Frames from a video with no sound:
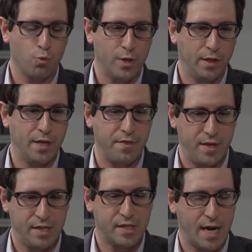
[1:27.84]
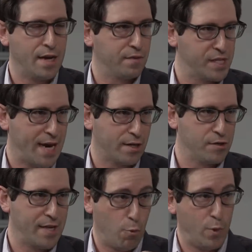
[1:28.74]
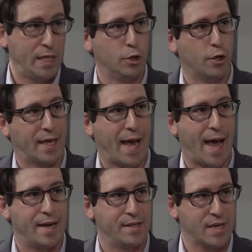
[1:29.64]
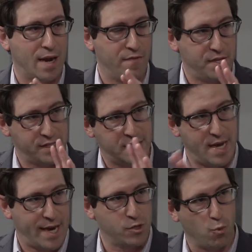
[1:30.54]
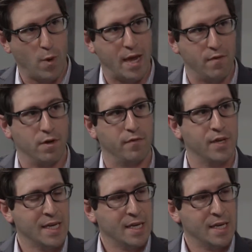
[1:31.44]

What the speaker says: really these kind of sectors that we look at as kind of this next wave of